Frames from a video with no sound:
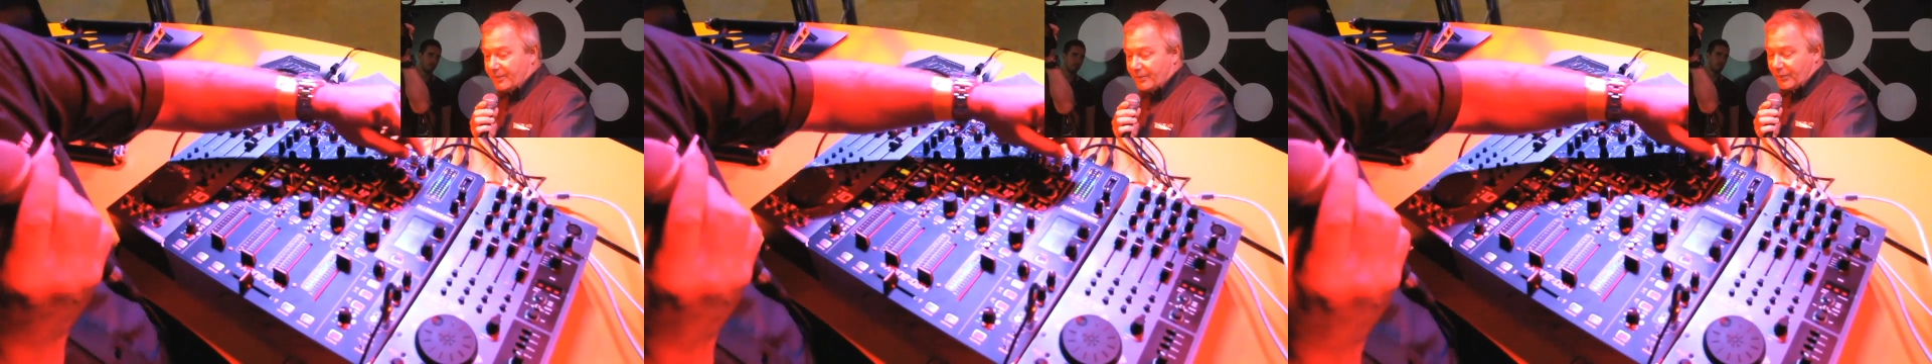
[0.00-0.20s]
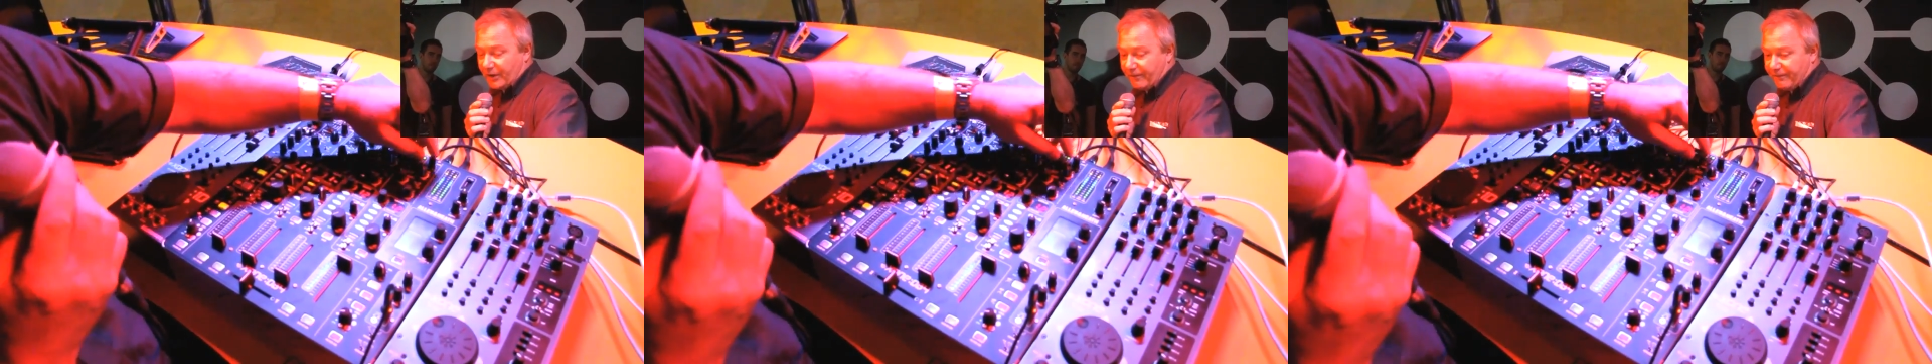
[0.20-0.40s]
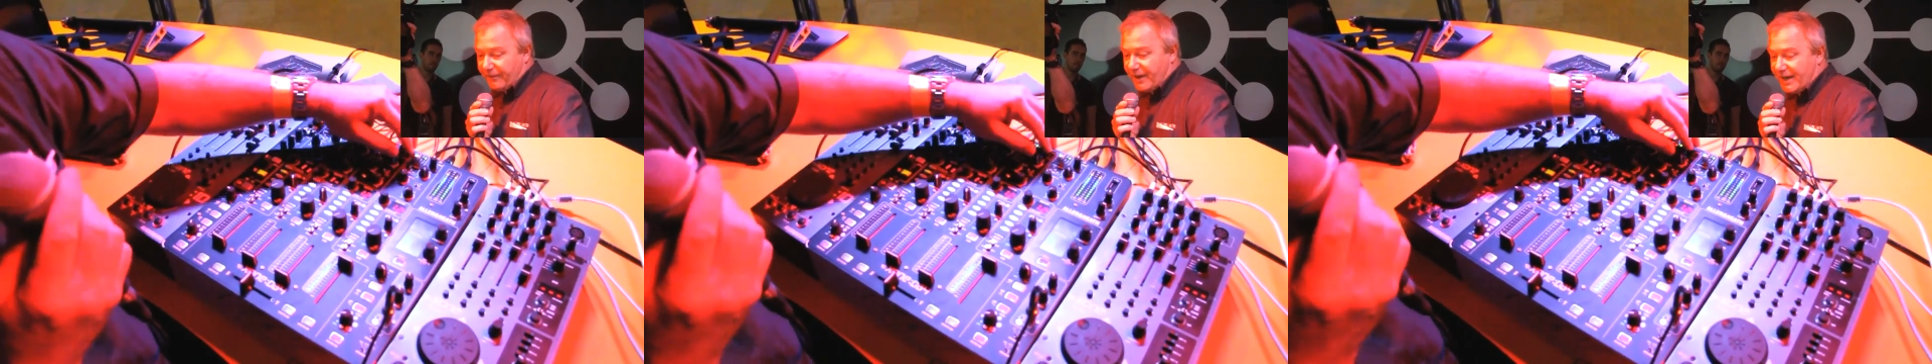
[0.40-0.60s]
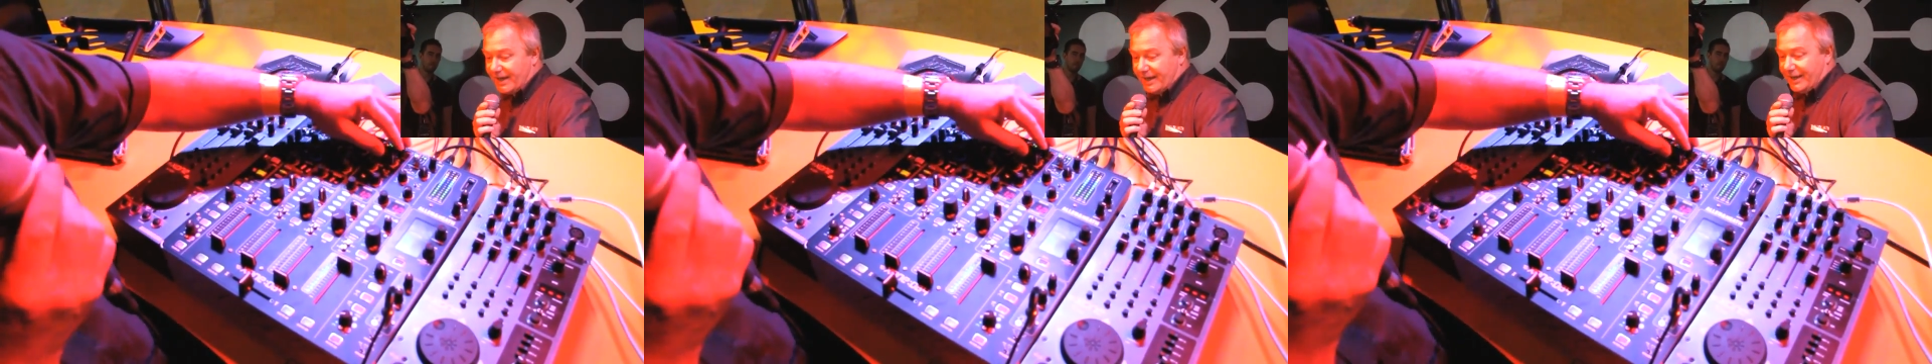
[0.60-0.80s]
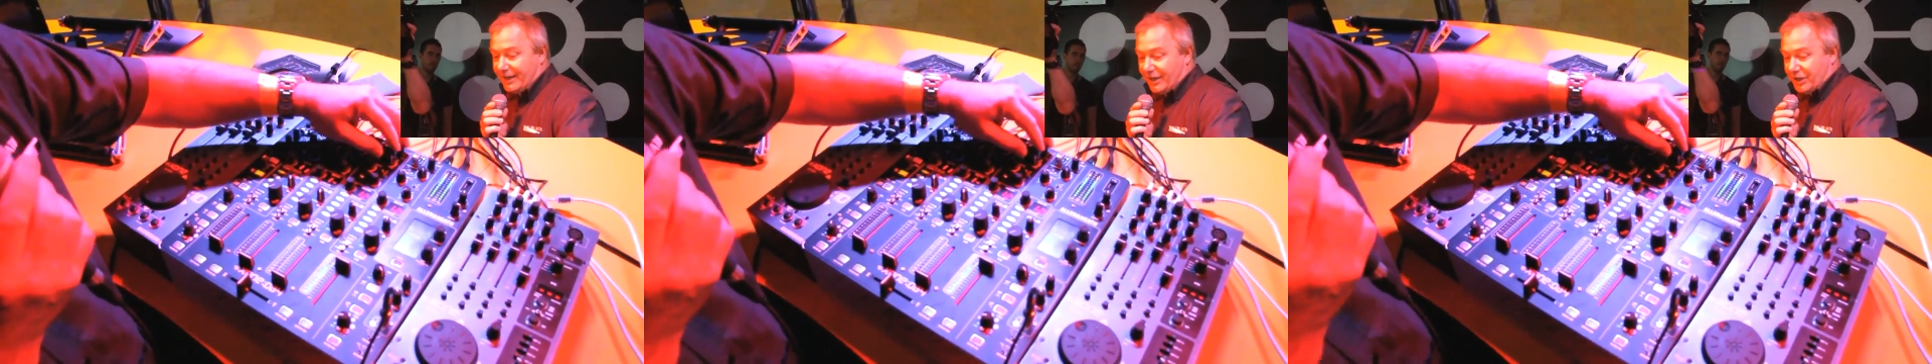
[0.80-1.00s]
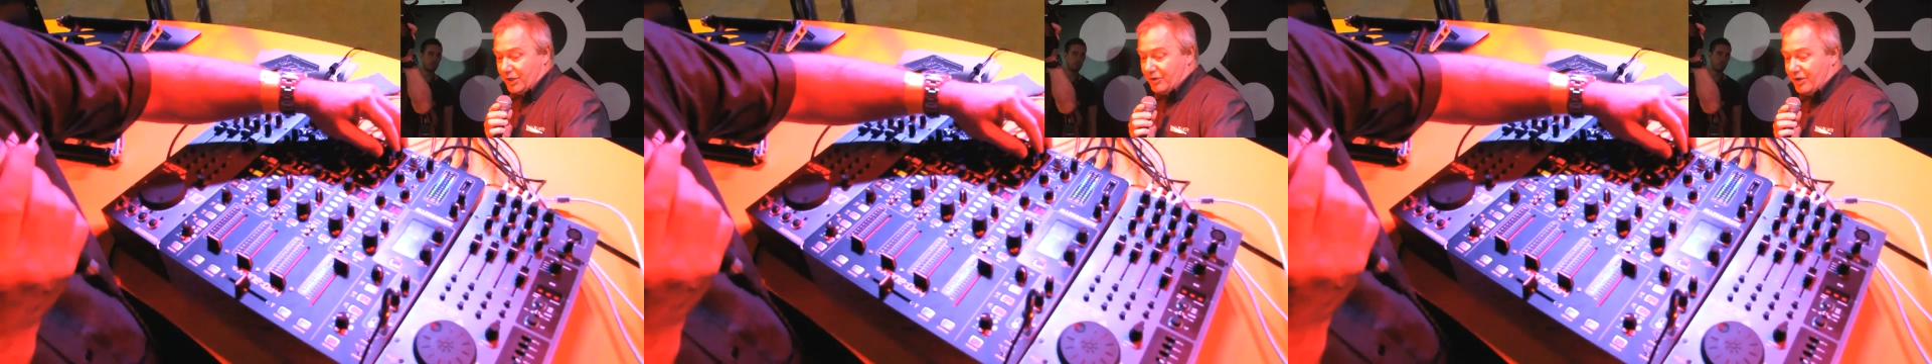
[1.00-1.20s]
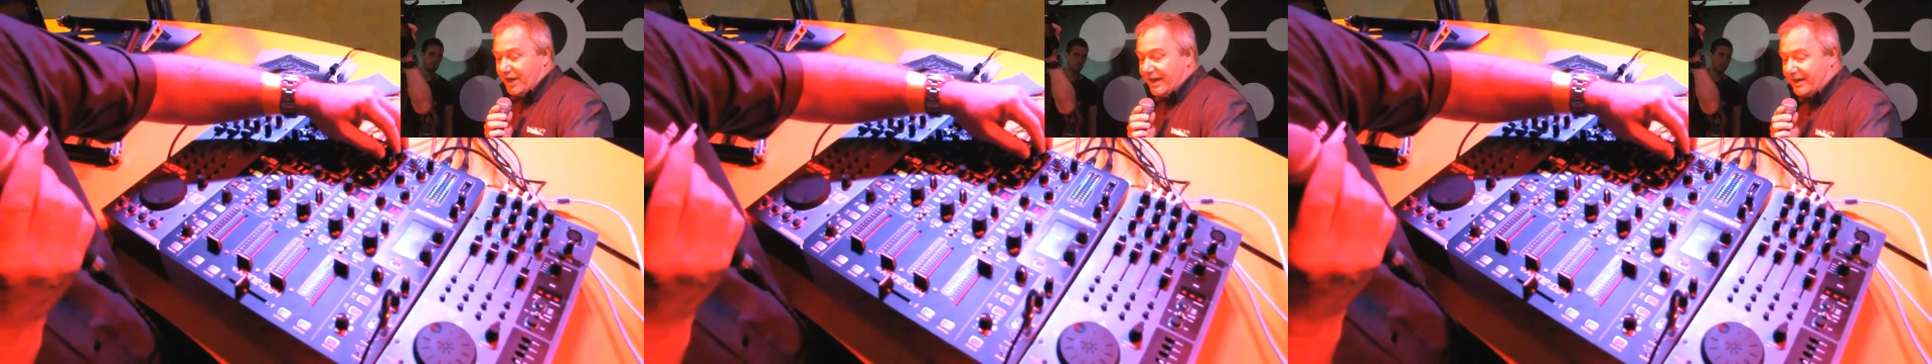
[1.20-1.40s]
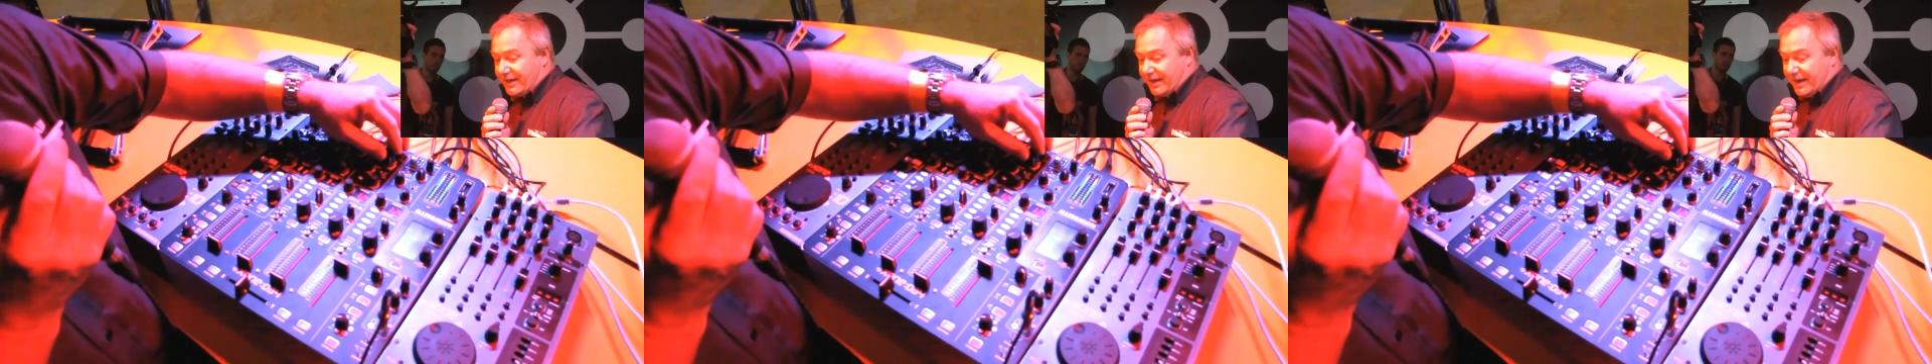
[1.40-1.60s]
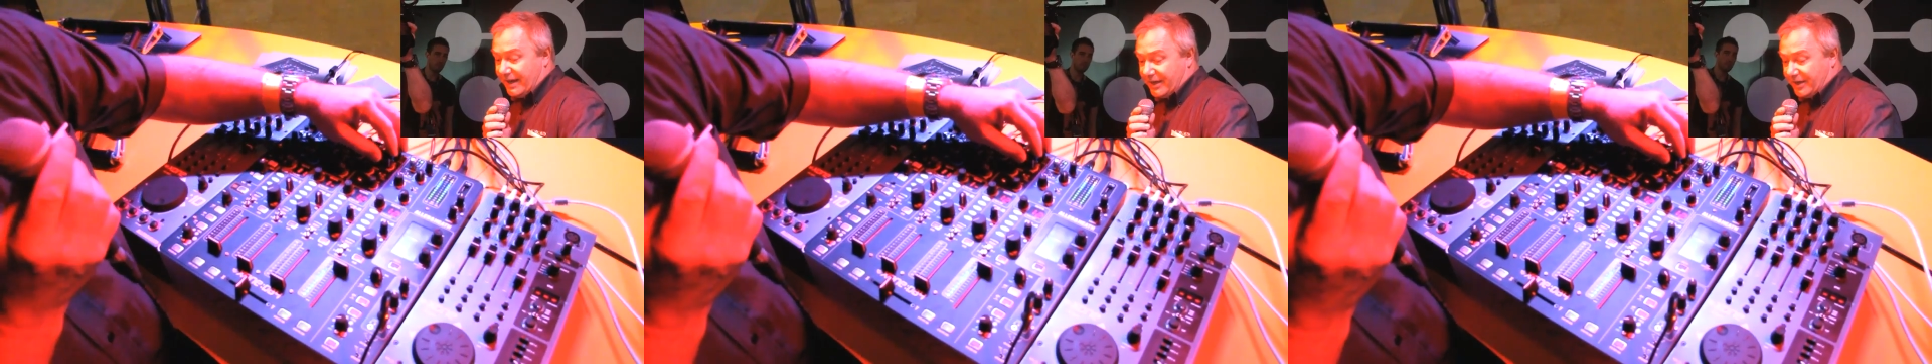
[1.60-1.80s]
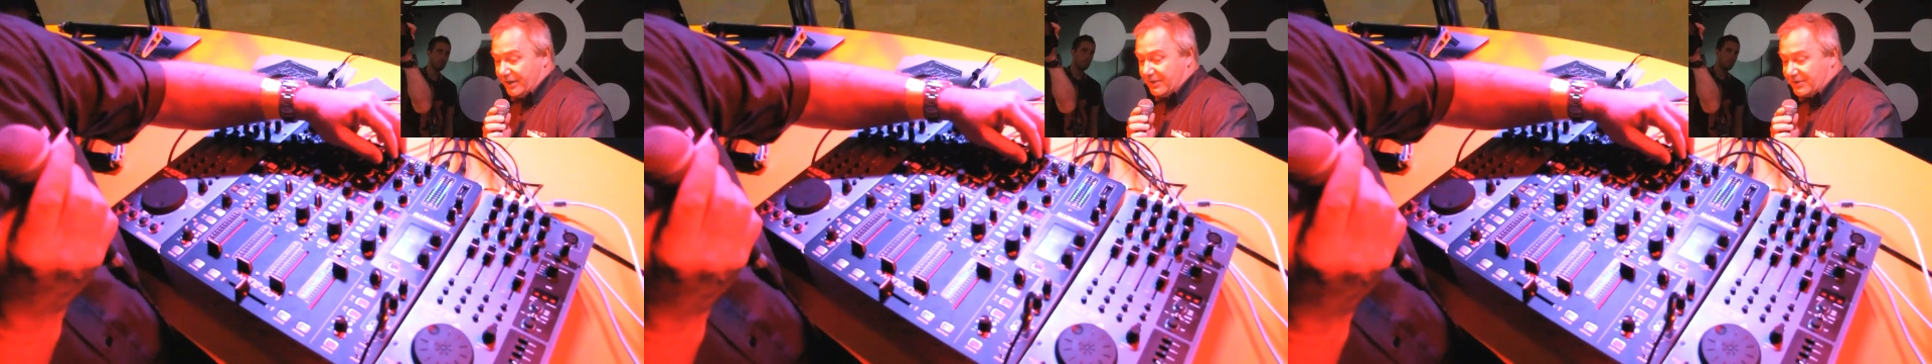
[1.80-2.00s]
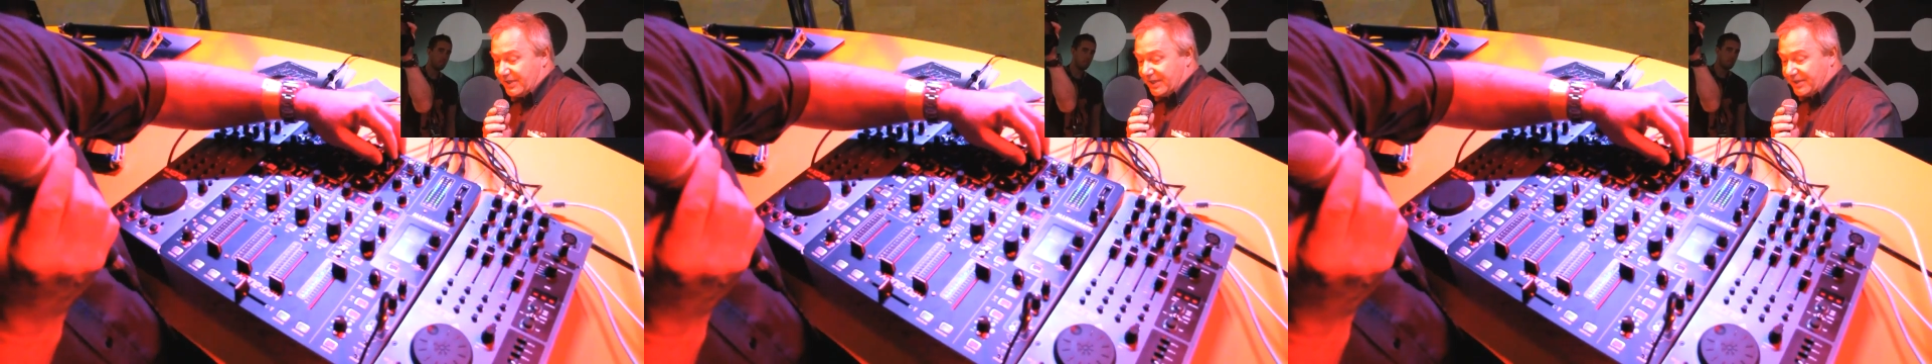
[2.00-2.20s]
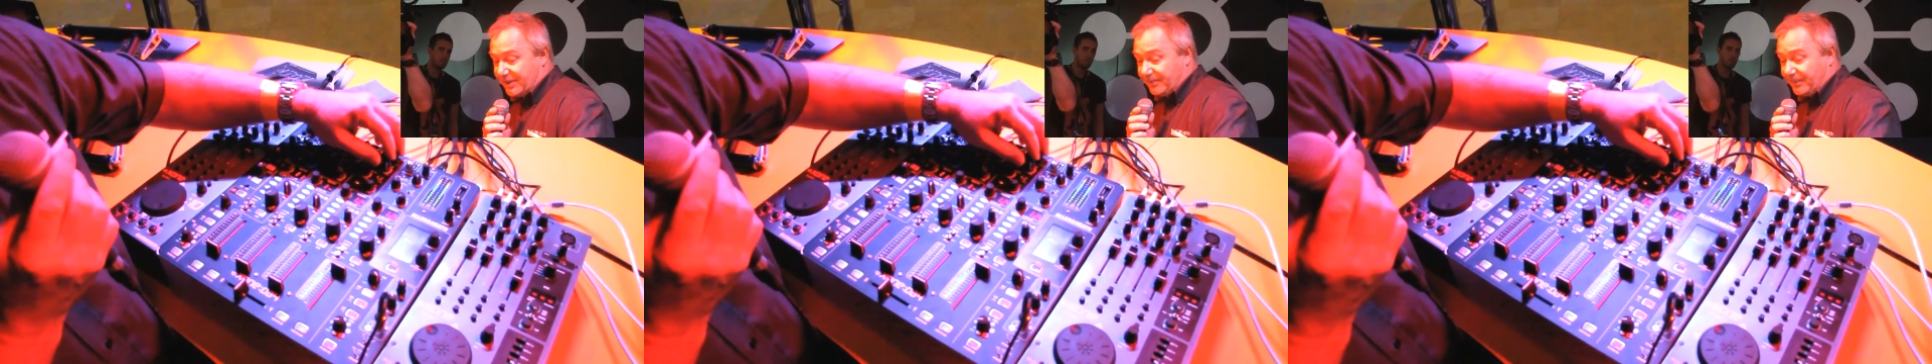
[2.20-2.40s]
We've got a fairly unique EQ system.